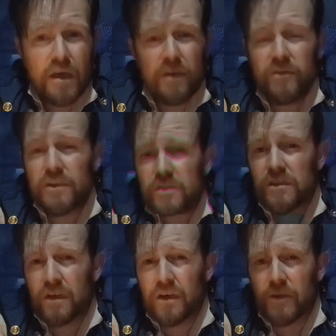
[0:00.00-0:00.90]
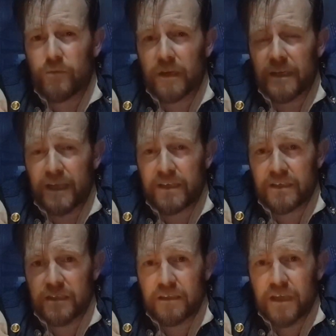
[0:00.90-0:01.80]
A version I read had
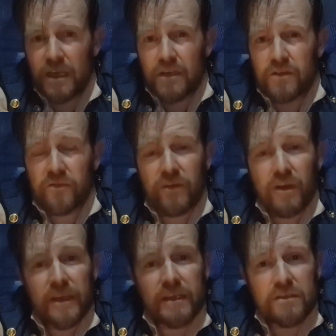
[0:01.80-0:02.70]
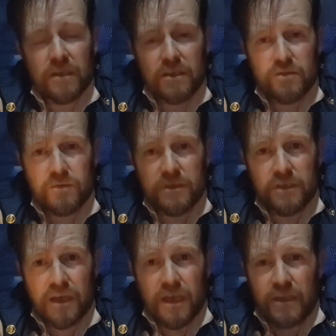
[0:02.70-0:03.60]
it that the Flying
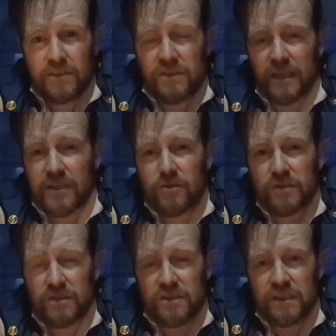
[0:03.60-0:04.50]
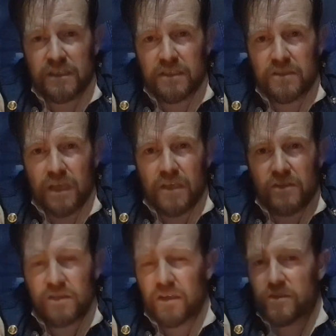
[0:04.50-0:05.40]
Dutchman sails the seas,
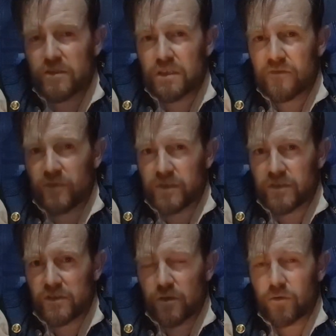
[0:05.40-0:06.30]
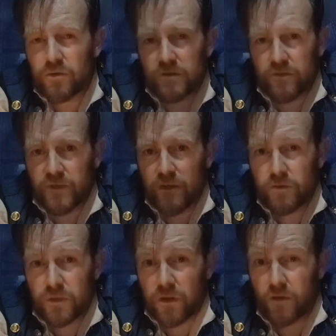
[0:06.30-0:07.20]
searching for the souls of
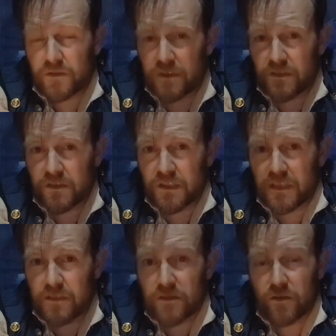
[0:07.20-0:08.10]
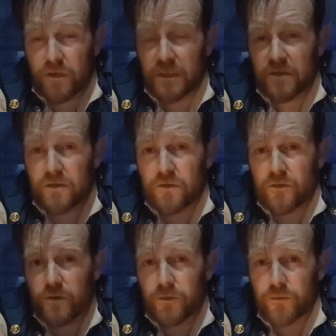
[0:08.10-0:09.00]
those lost at sea to join its
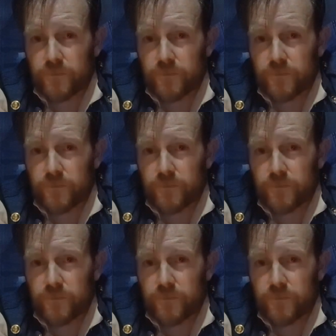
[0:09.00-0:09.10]
crew.